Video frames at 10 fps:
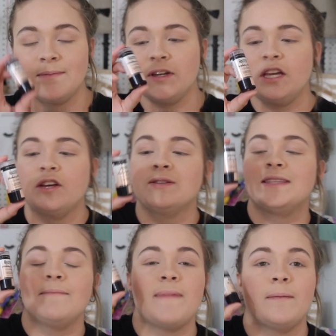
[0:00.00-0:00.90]
I'm going to use
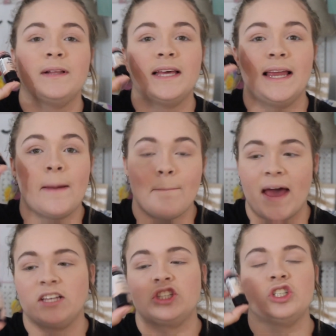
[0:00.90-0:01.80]
the Maybelline
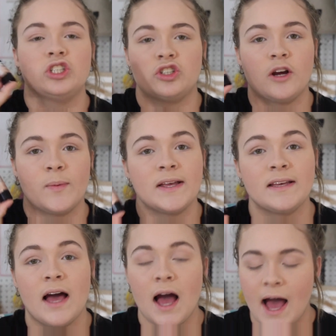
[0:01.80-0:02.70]
Master
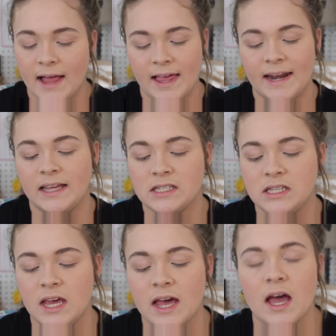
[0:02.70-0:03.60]
Strobing highlighting
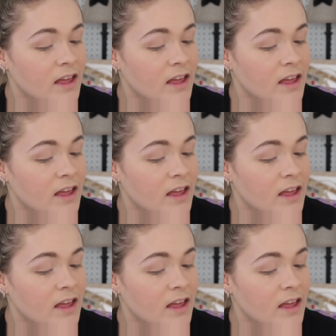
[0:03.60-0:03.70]
stick.